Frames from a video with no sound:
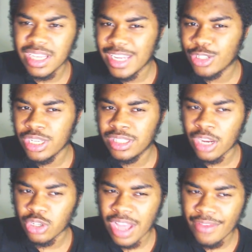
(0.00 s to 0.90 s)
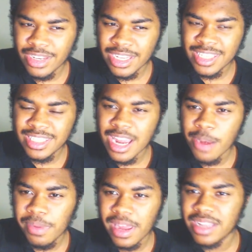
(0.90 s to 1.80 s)
each league that just have a
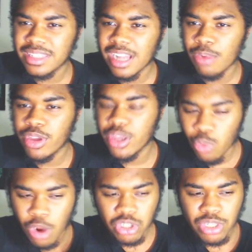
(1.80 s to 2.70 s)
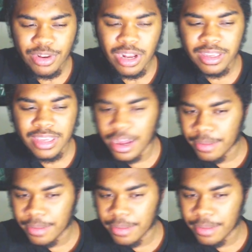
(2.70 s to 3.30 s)
distinct playing style where you watch them and you're like, yeah,